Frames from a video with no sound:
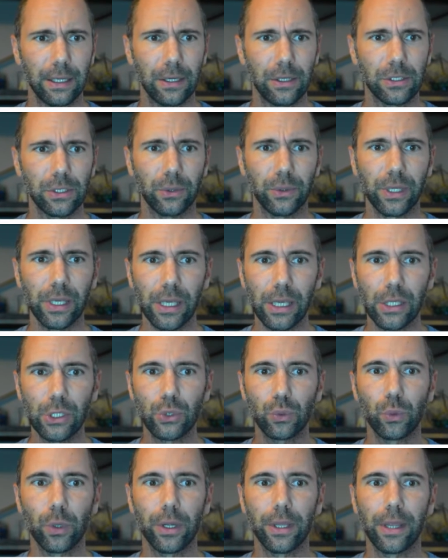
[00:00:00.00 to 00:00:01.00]
So each
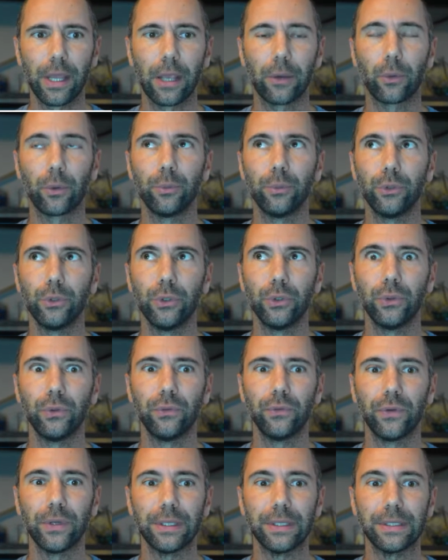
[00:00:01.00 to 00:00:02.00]
one they
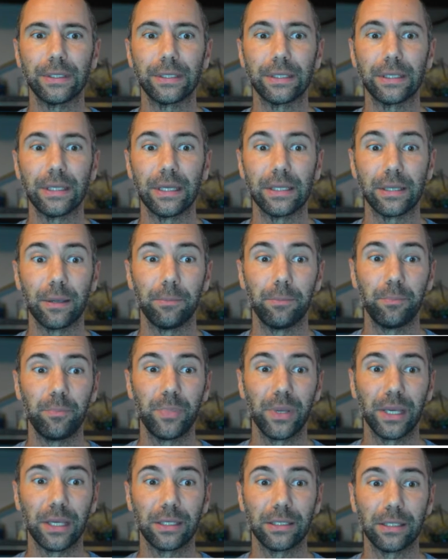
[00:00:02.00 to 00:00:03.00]
remove is a
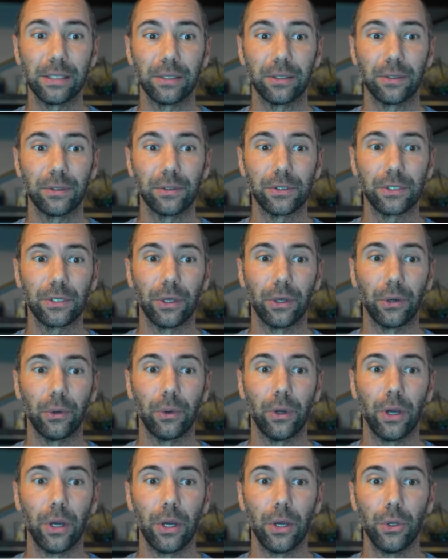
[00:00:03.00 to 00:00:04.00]
big deal. So
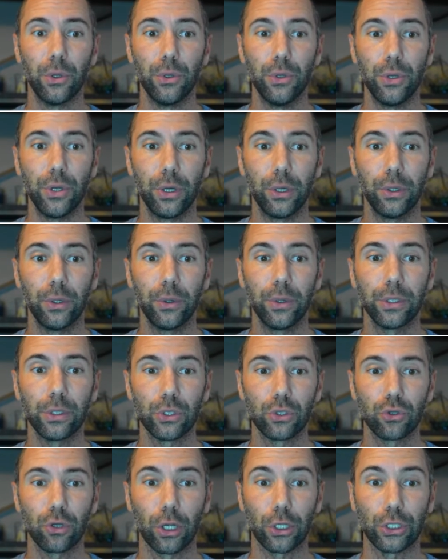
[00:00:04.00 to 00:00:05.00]
no
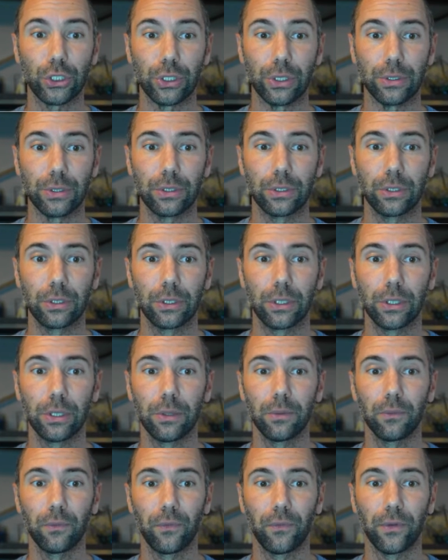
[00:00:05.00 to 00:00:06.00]
instructions,
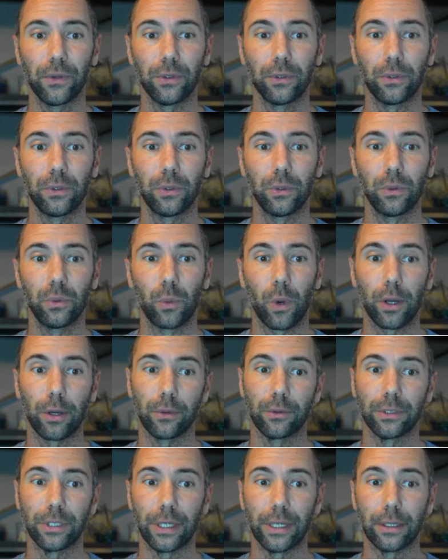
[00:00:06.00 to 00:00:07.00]
couldn't fill water
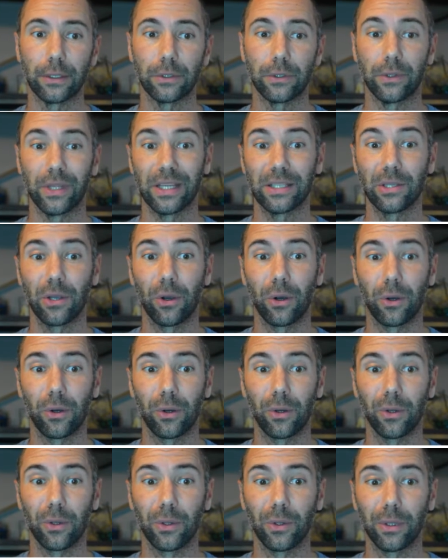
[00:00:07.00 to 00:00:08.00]
tank. So that's
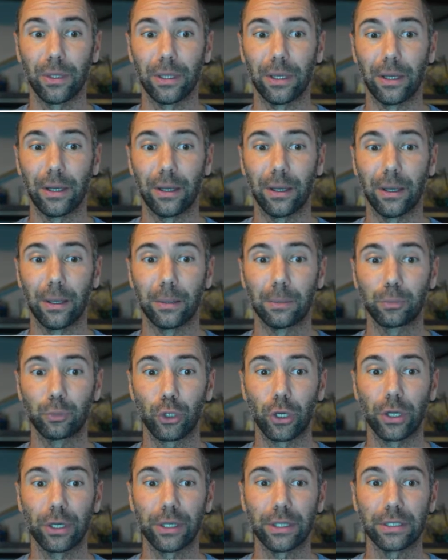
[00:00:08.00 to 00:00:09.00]
all
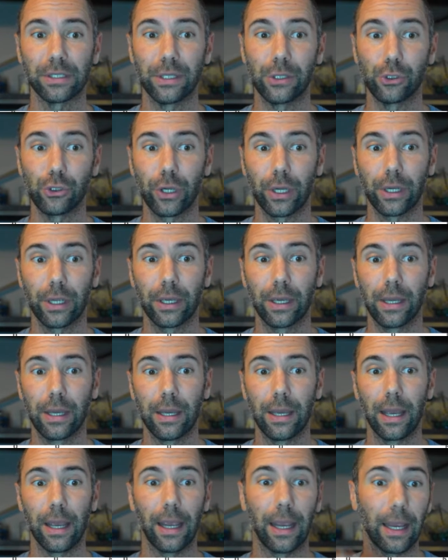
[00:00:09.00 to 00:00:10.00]
product centric,
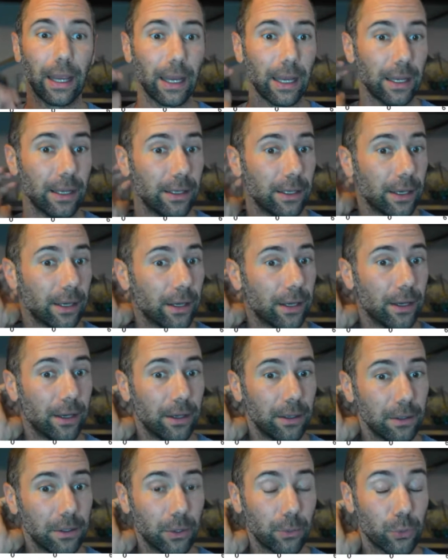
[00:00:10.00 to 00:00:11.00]
and
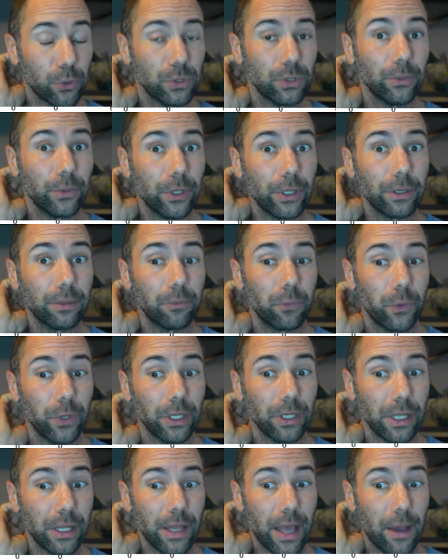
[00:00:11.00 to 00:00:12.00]
presumably we
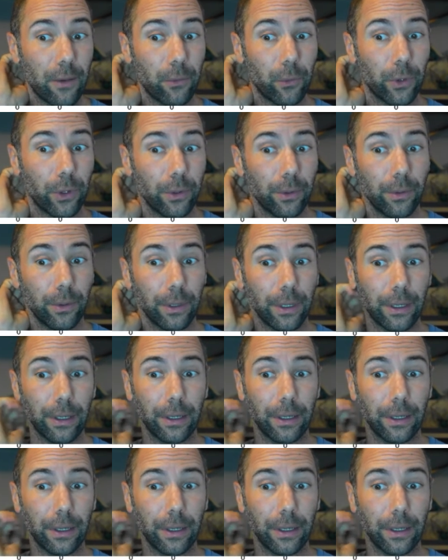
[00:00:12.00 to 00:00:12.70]
could get that one.